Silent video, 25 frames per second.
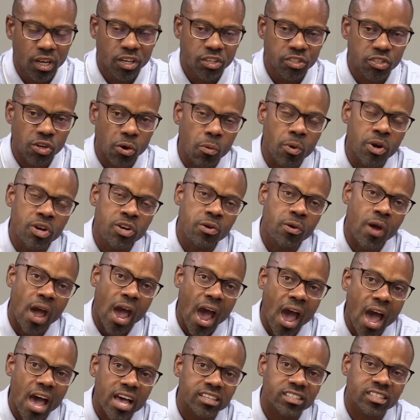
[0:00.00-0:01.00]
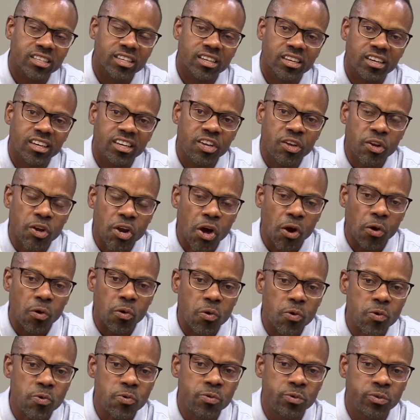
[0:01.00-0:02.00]
So when you ask, you know,
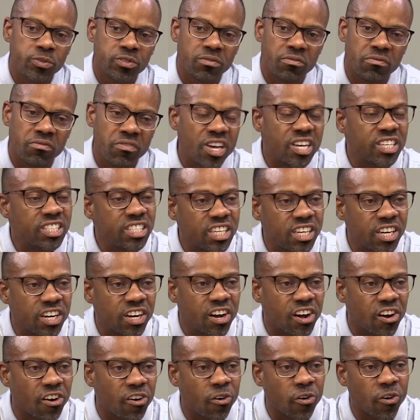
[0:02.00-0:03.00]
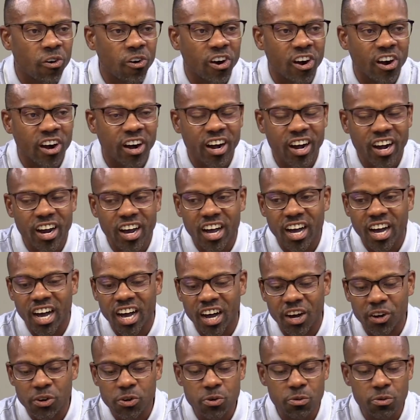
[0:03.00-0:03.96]
whose vision or uh,